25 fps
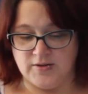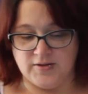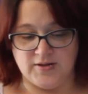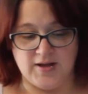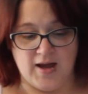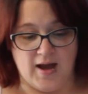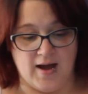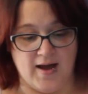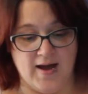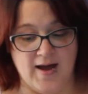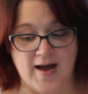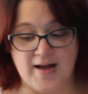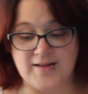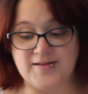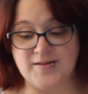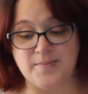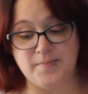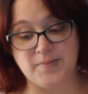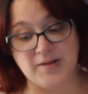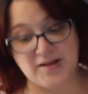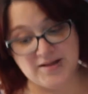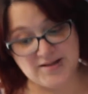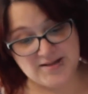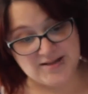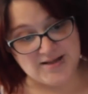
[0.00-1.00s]
So yeah, had
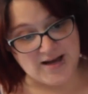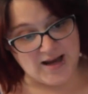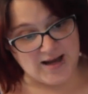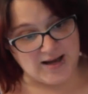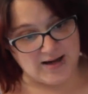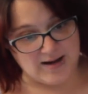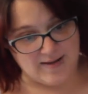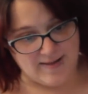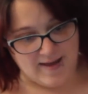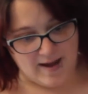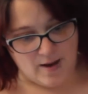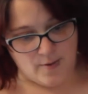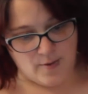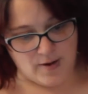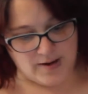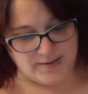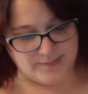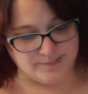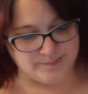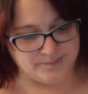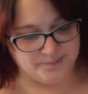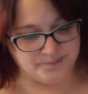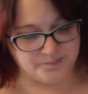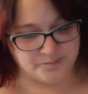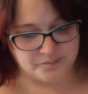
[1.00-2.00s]
some bloods taken at that
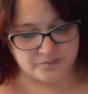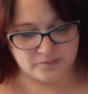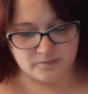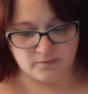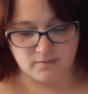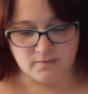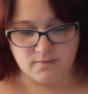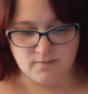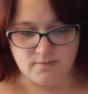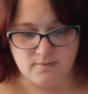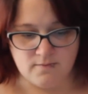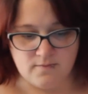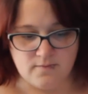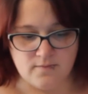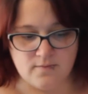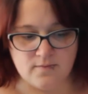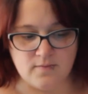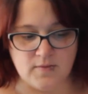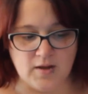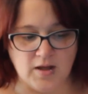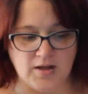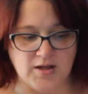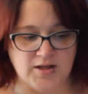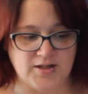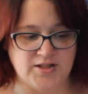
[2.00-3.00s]
one
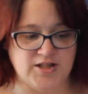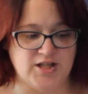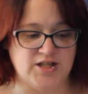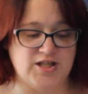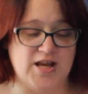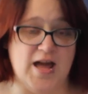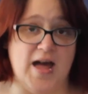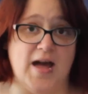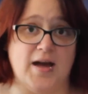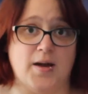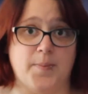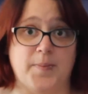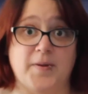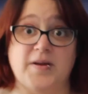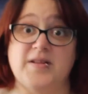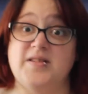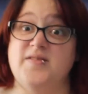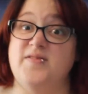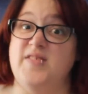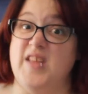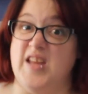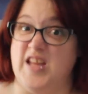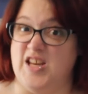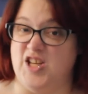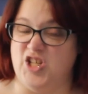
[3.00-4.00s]
to check because
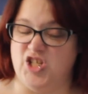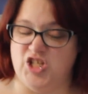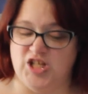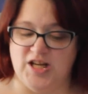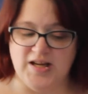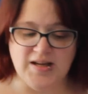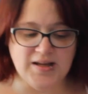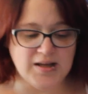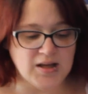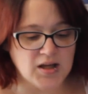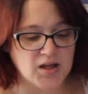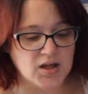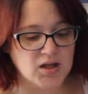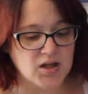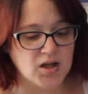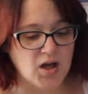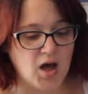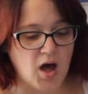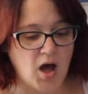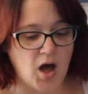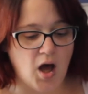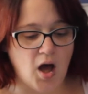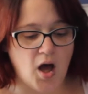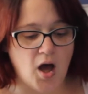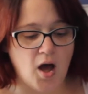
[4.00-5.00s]
of the itching,
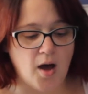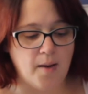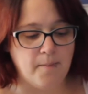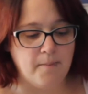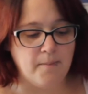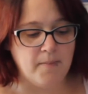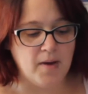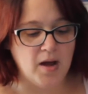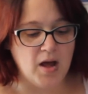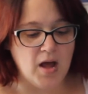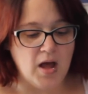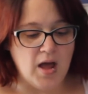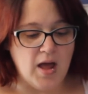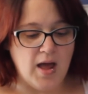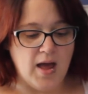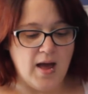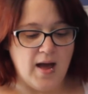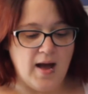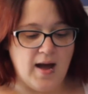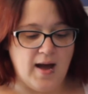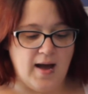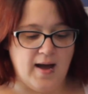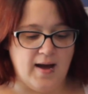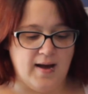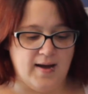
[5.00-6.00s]
and
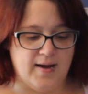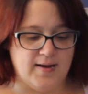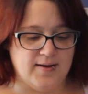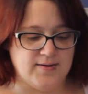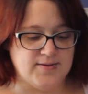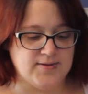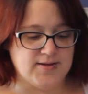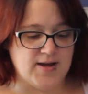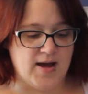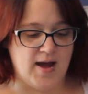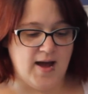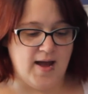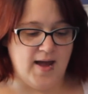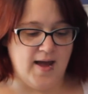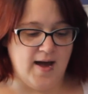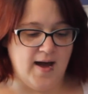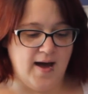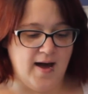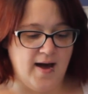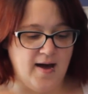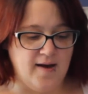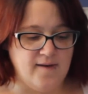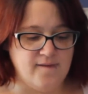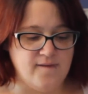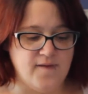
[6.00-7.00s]
I
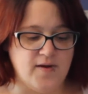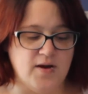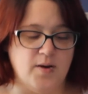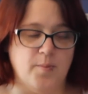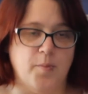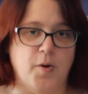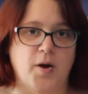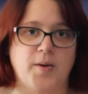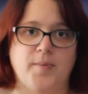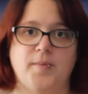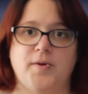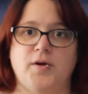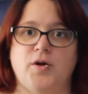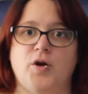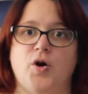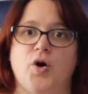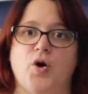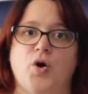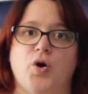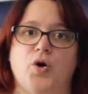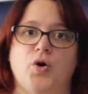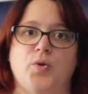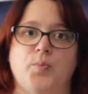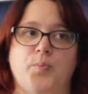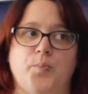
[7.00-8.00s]
have an appointment
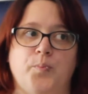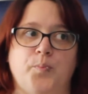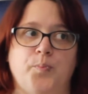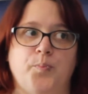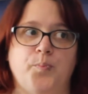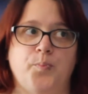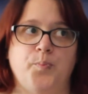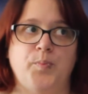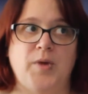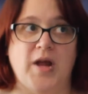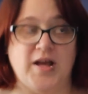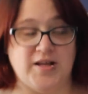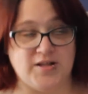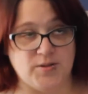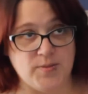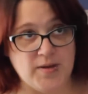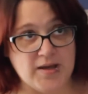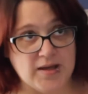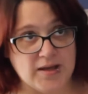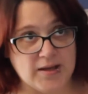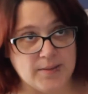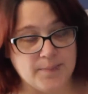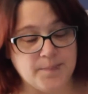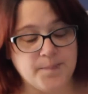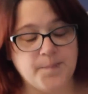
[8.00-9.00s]
on next
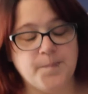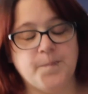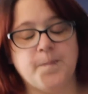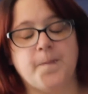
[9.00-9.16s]
week,